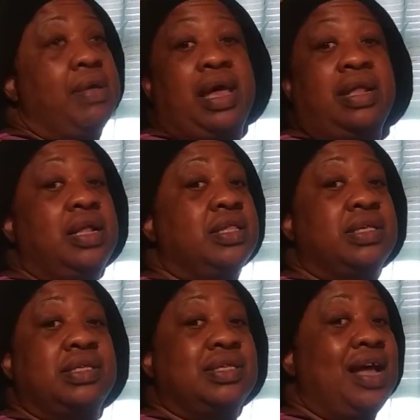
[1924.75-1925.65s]
Can't nothing
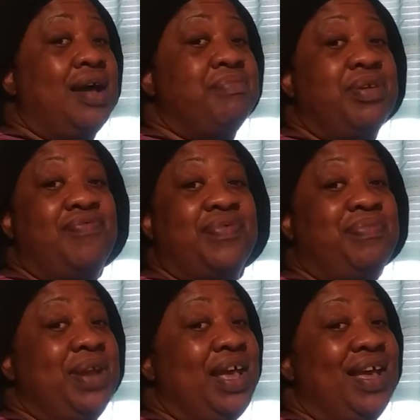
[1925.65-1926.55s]
stop me from
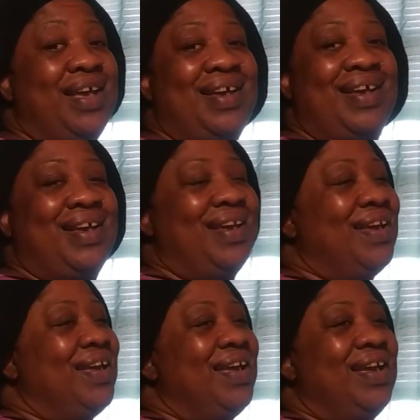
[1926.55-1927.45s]
that.
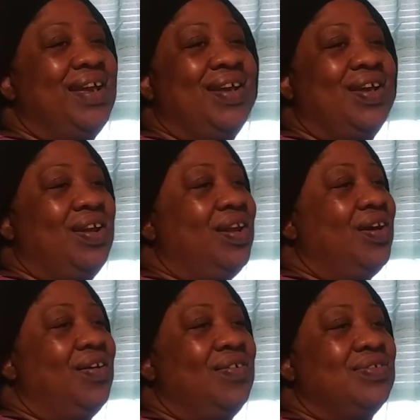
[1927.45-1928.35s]

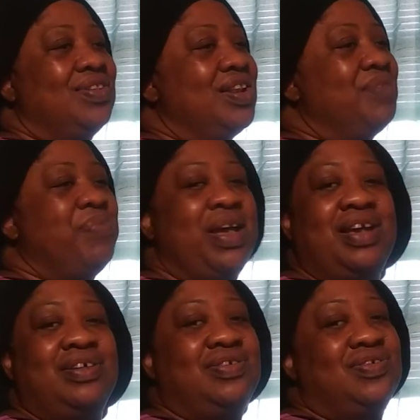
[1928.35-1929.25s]
No. The
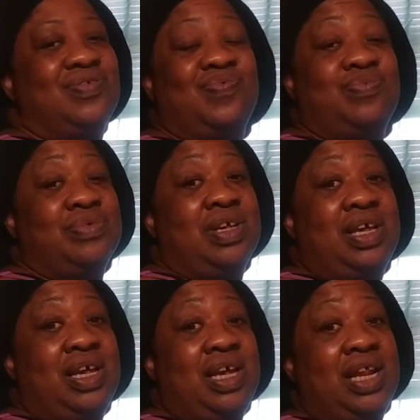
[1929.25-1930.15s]
page,
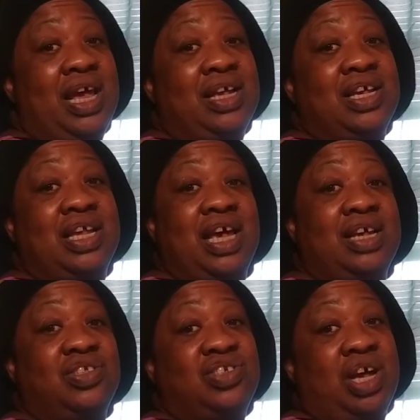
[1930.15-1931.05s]
it ain't, it
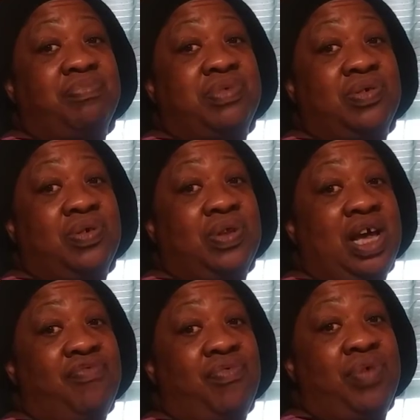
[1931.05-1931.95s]
ain't jumped to the
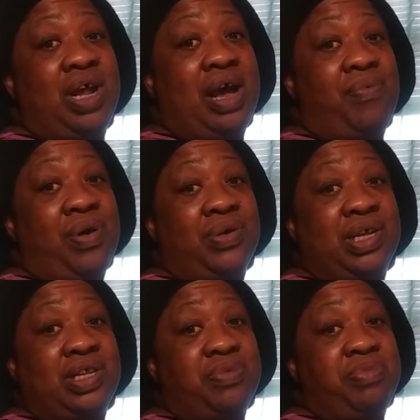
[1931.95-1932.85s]
level where I want
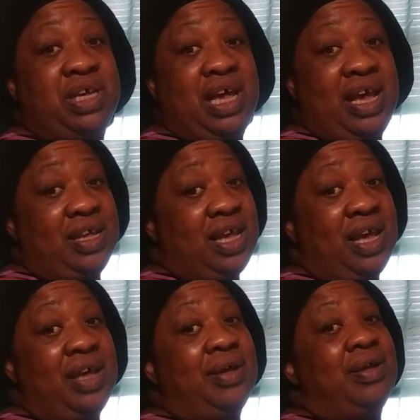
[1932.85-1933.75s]
it to be at
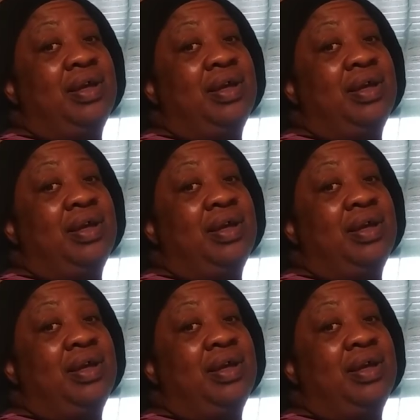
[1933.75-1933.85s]
yet.